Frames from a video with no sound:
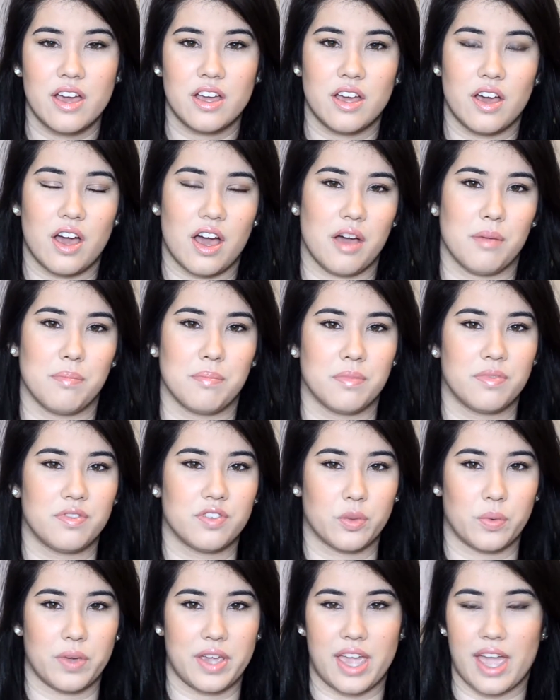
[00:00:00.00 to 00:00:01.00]
for the
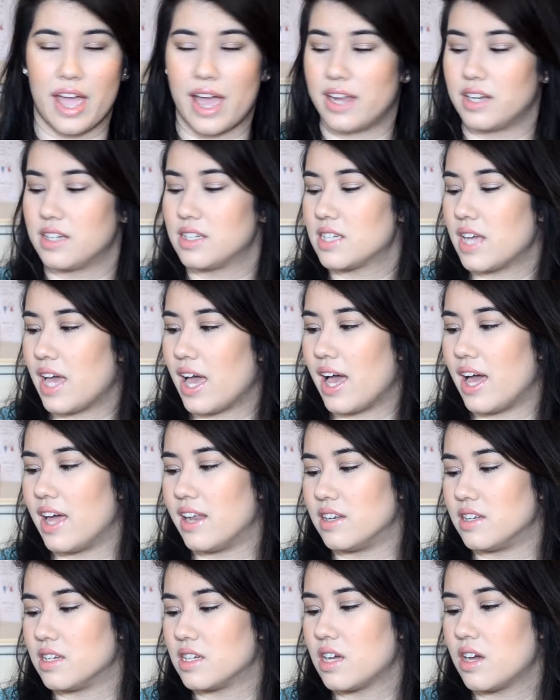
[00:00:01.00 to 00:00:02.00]
weekend,
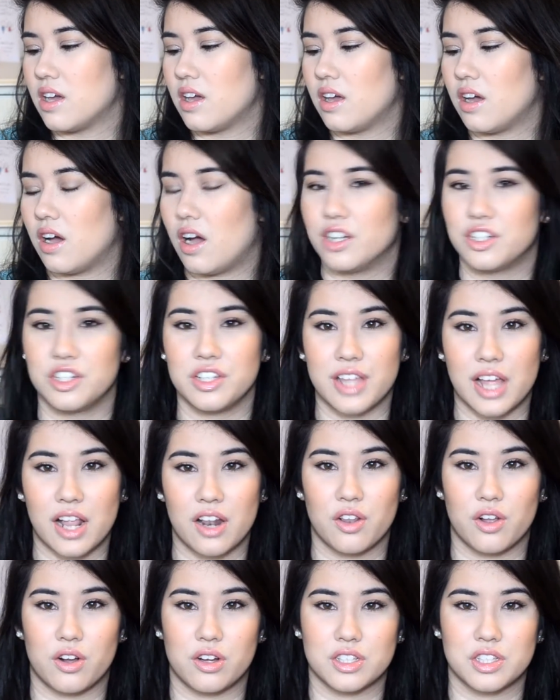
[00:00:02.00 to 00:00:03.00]
and I do that a
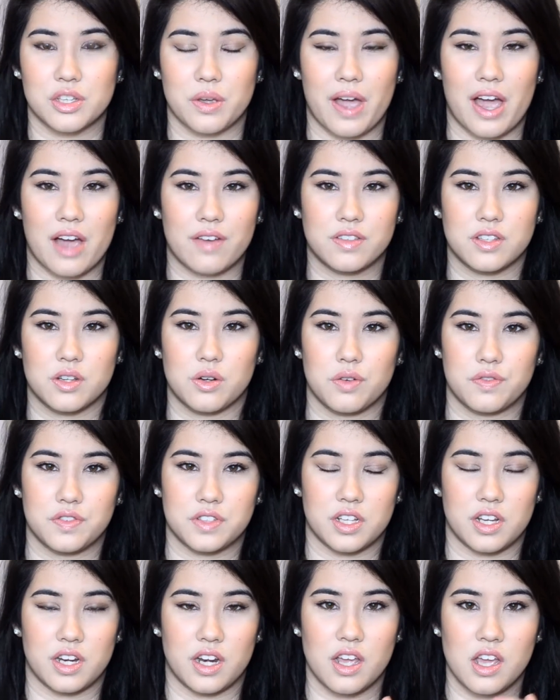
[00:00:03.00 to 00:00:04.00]
lot, so I have to
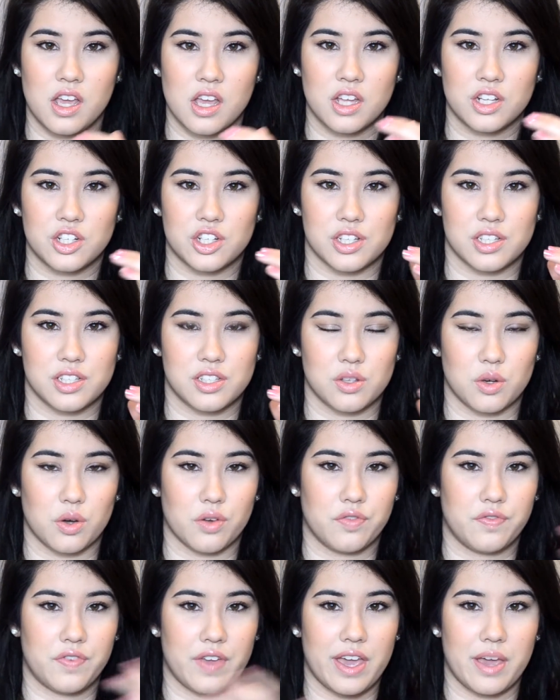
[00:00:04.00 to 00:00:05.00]
often just sort of
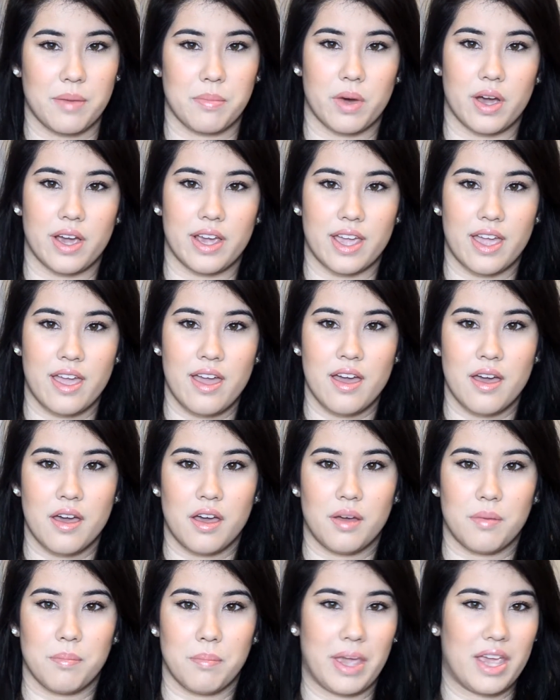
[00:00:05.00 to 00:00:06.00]
fit my
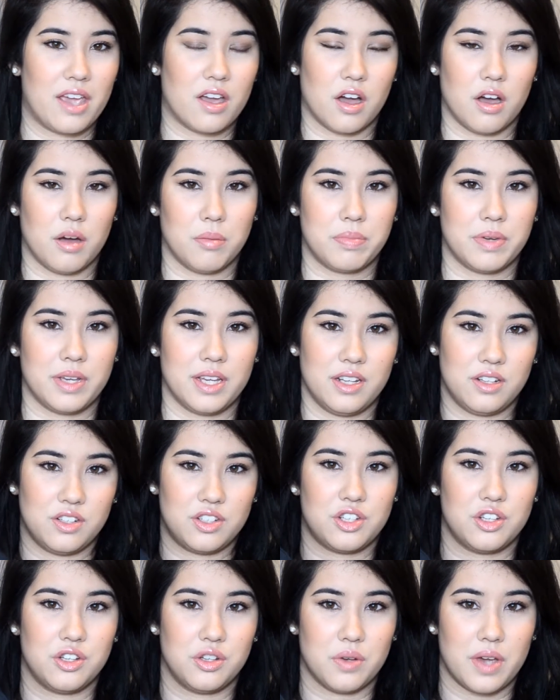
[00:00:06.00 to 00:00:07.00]
makeup
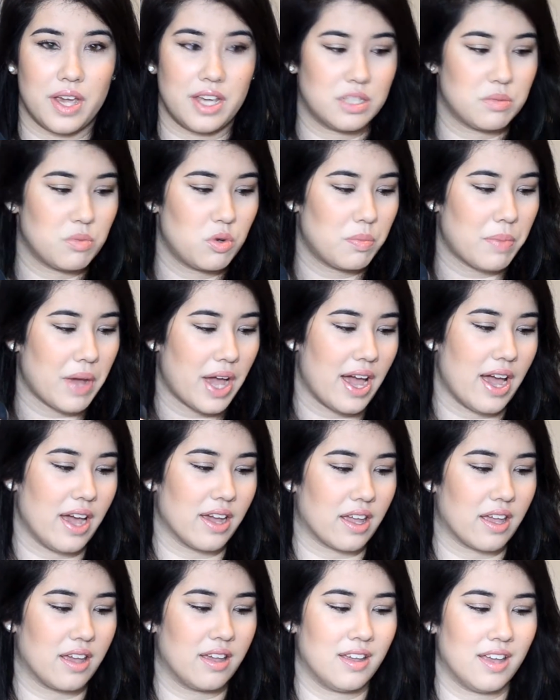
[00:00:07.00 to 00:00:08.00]
into a small bag
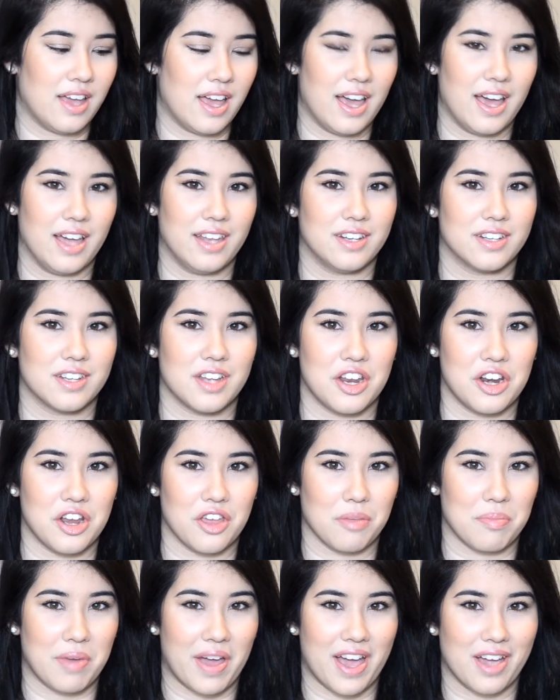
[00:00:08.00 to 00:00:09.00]
and another
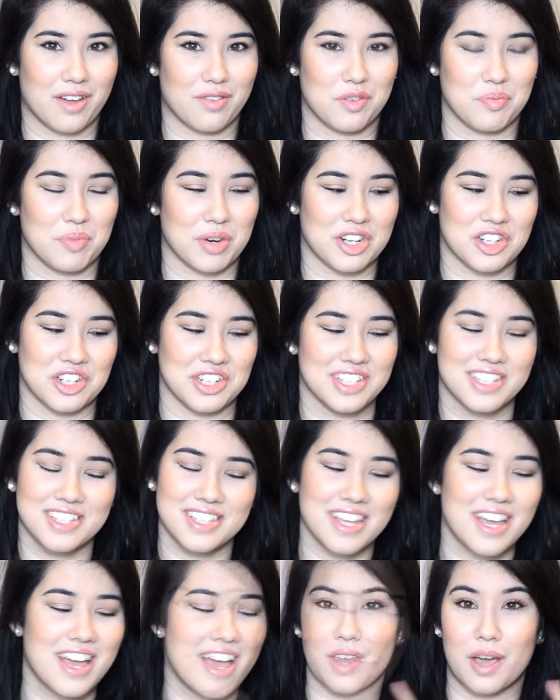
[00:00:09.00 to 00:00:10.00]
bag for brushes.
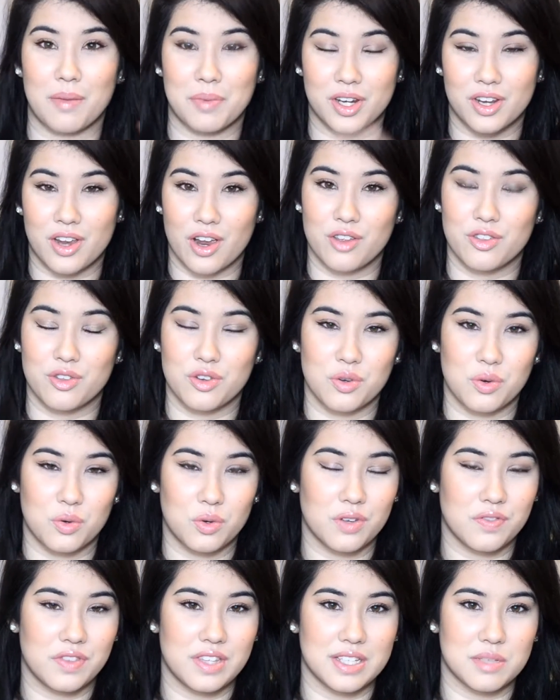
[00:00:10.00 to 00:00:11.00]
I'm going to go through all
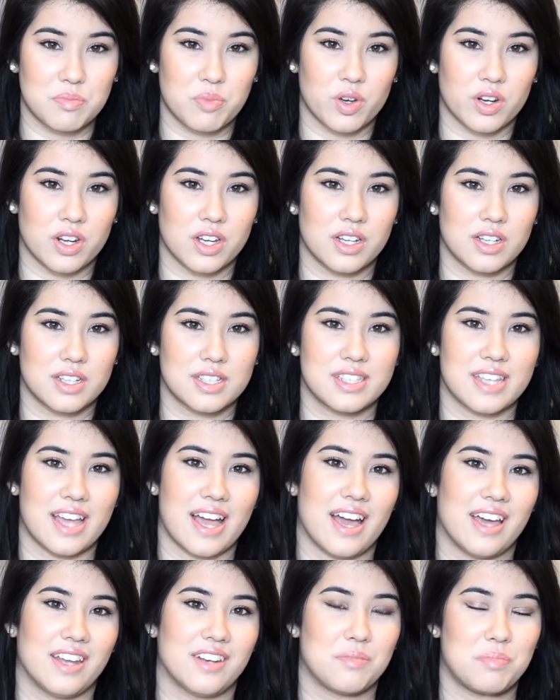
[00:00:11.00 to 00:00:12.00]
of these products
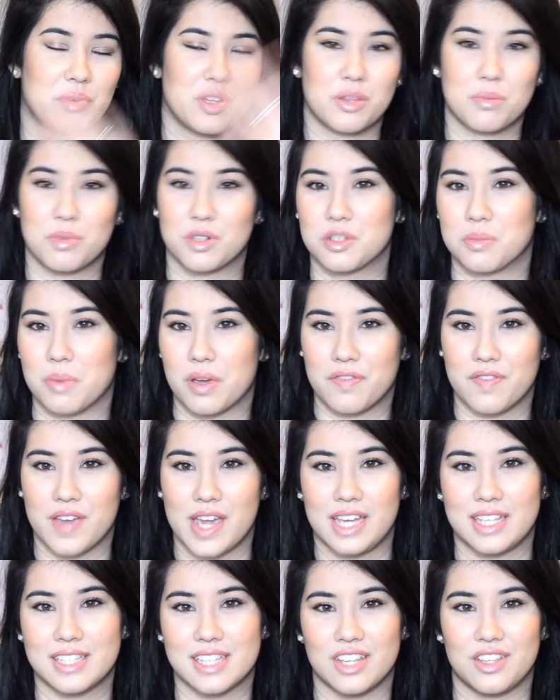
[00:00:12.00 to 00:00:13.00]
and put them onto my
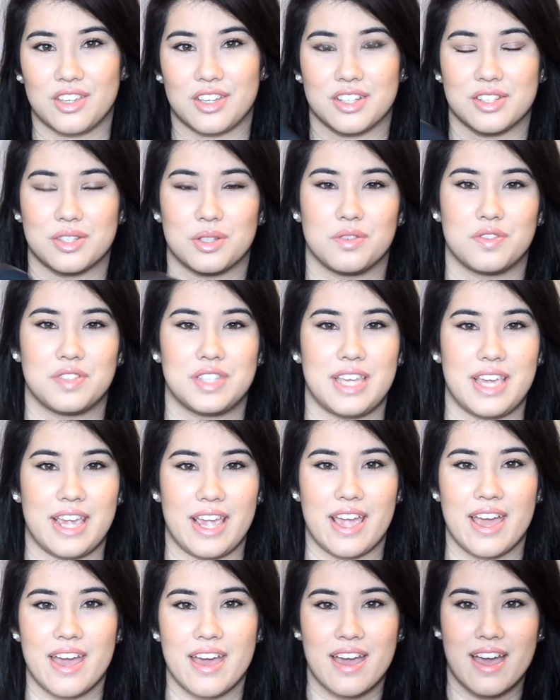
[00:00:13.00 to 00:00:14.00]
face, and you can sort of see
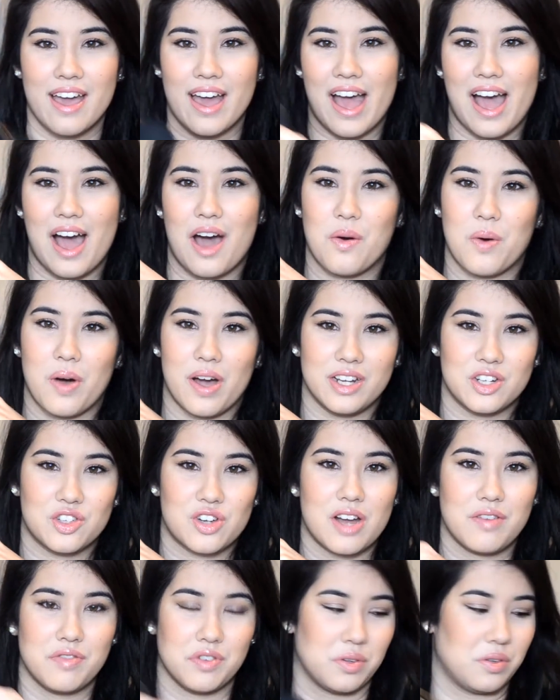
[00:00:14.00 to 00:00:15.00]
how I
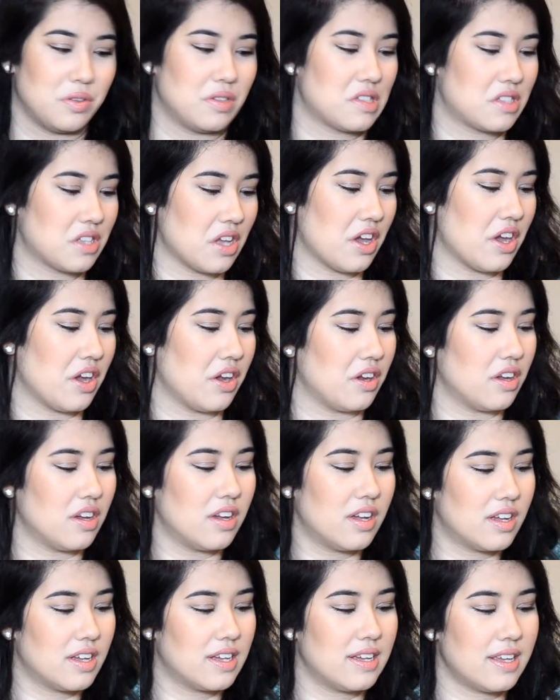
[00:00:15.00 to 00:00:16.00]
travel. So
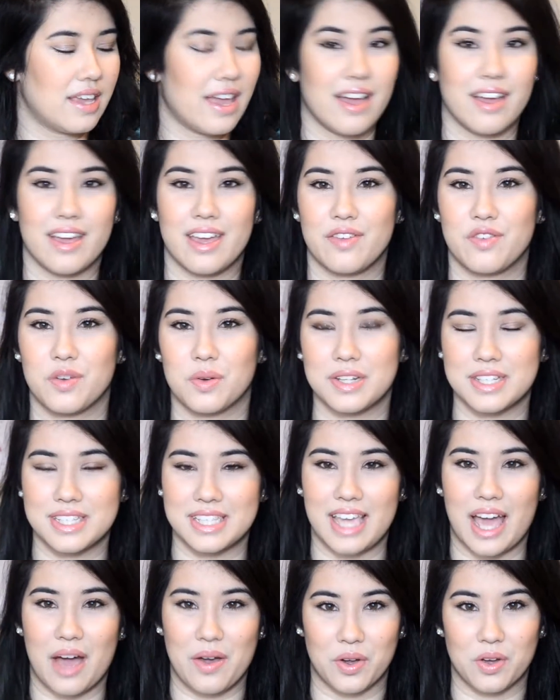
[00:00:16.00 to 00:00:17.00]
yeah, if you want to see
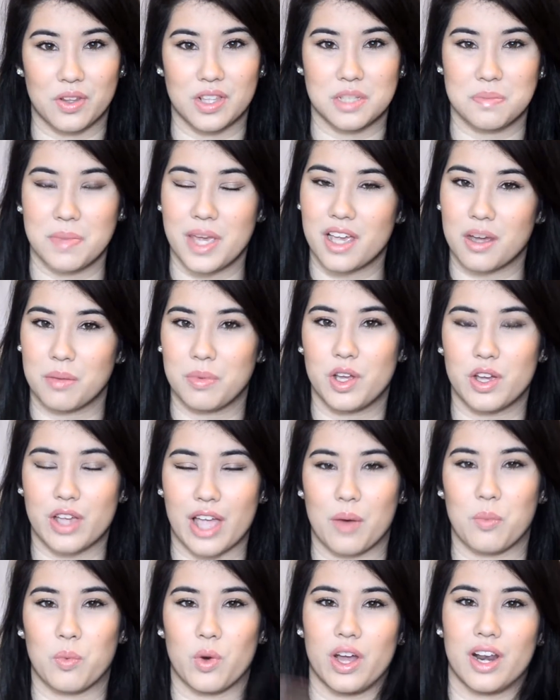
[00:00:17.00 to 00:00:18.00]
how I got this makeup look and
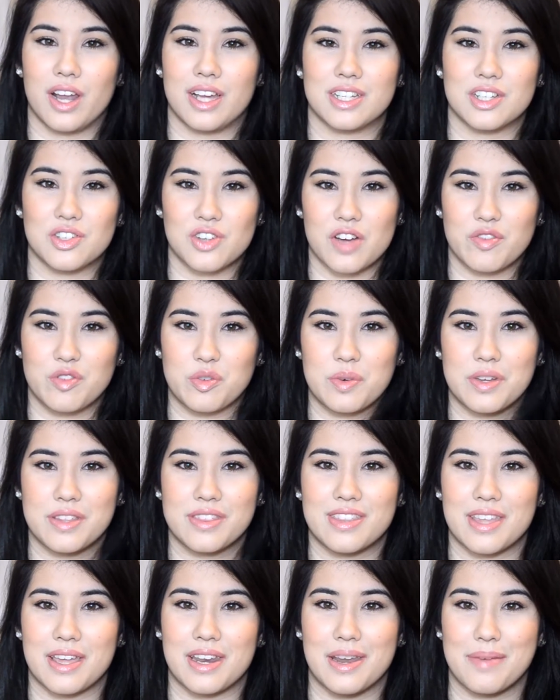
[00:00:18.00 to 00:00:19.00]
what I like to travel with,
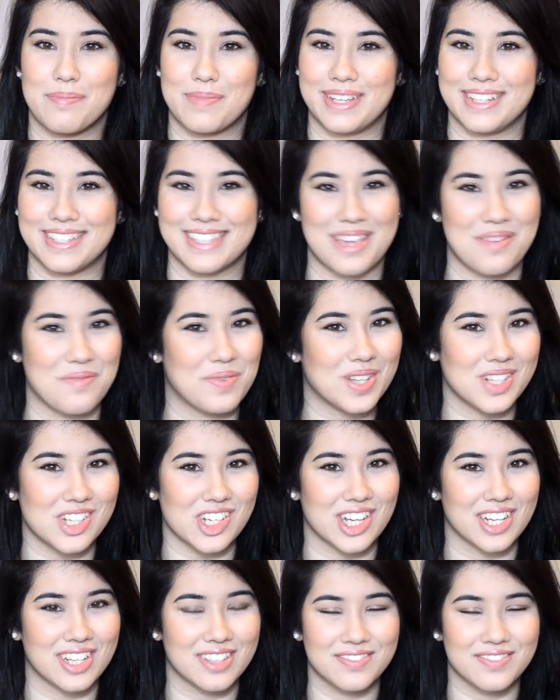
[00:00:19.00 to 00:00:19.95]
then please keep watching.